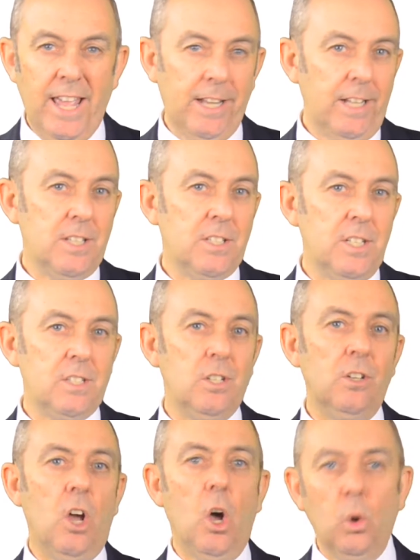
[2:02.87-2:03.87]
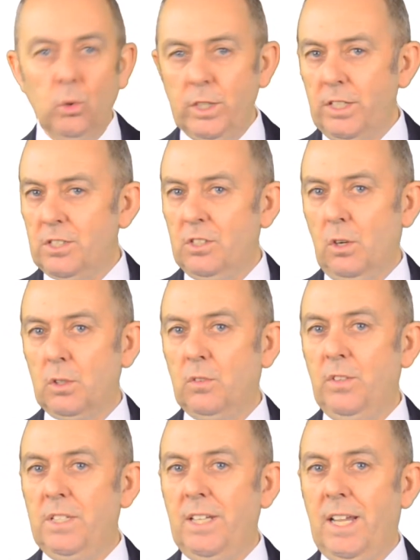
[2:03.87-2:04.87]
and insists on holding stocks
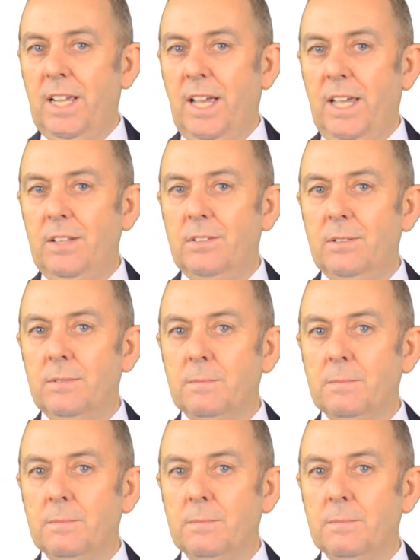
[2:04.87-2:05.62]
for decades.